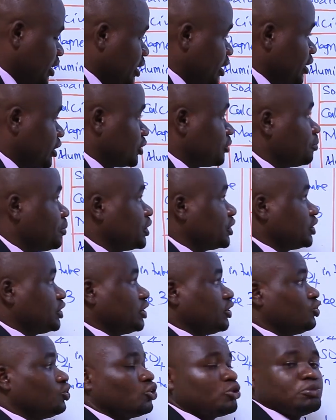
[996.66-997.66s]

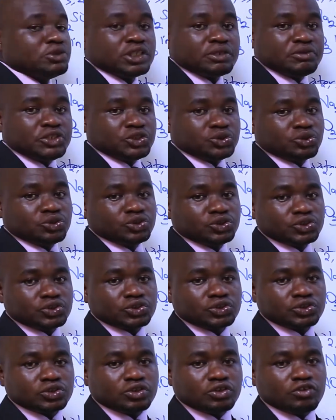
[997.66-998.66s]
expected
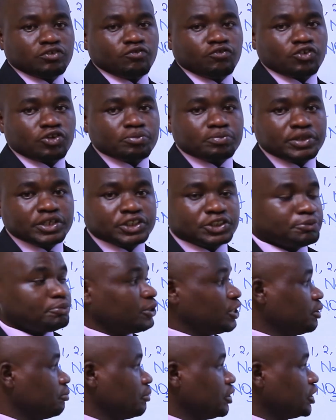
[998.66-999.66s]
observations from the
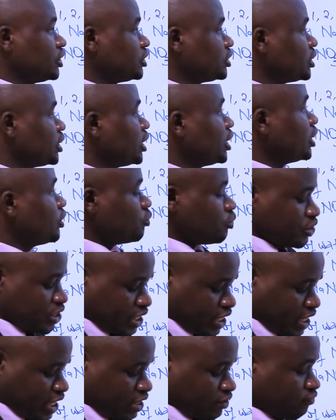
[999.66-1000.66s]
experiment we
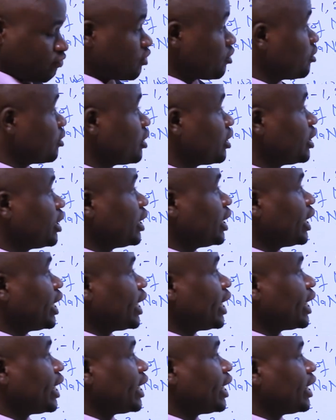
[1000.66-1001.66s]
have
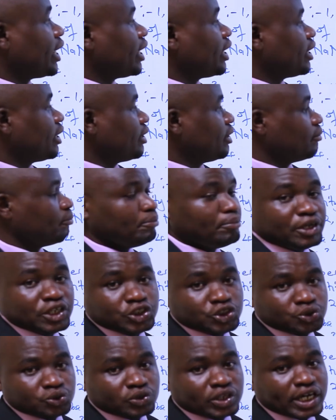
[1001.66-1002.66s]

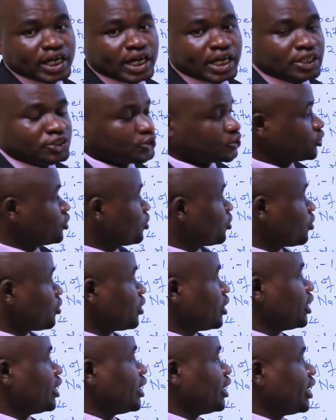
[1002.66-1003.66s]
mentioned earlier. So,
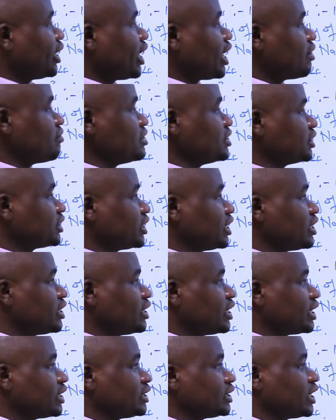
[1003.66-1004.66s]
having said
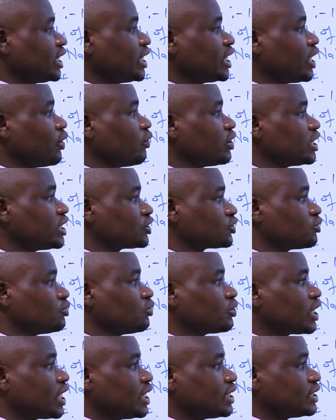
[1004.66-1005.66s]
that, I now want us to
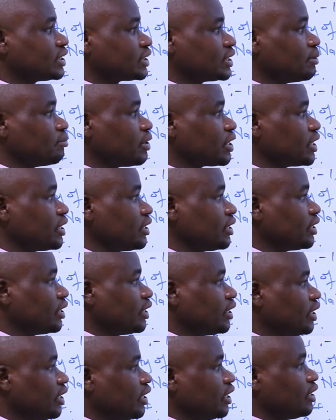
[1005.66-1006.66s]
look at a summary.
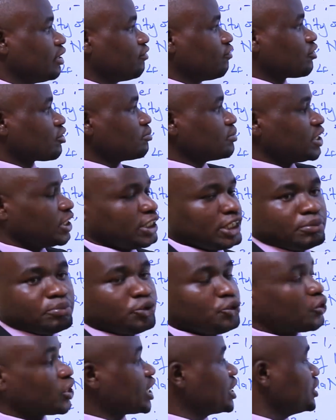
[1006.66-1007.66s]
From the
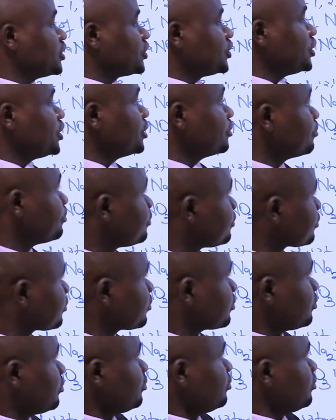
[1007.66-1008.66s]
table, you can see
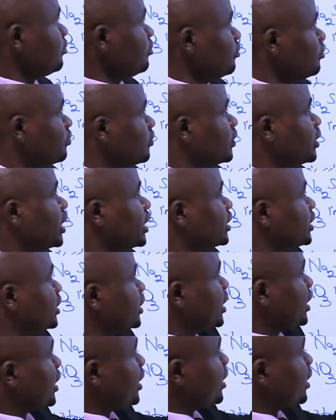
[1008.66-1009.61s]
that